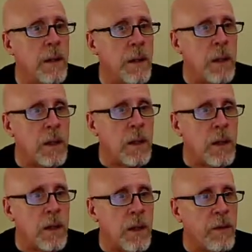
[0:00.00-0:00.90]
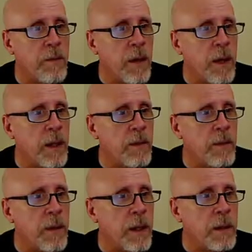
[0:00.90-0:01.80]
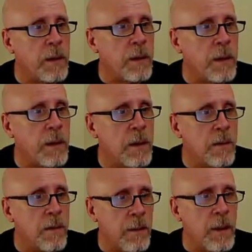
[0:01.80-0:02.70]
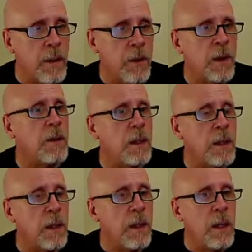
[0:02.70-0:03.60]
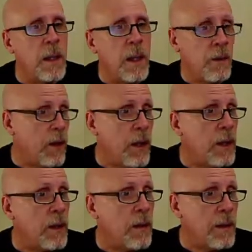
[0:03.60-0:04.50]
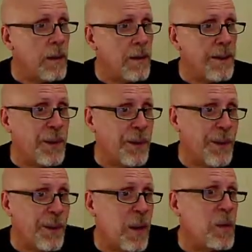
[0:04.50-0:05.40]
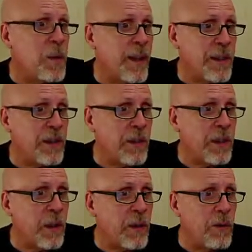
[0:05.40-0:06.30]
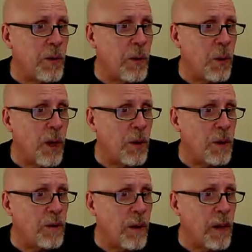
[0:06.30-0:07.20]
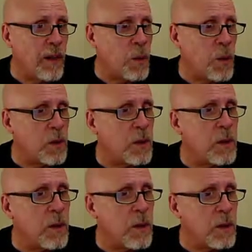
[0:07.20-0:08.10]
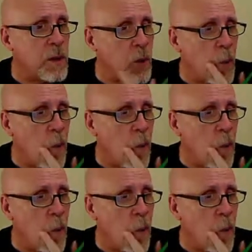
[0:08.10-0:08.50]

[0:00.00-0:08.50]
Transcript: And 35, that's 5 times 7. And finally, the number divides itself, so 105 belongs on this list too.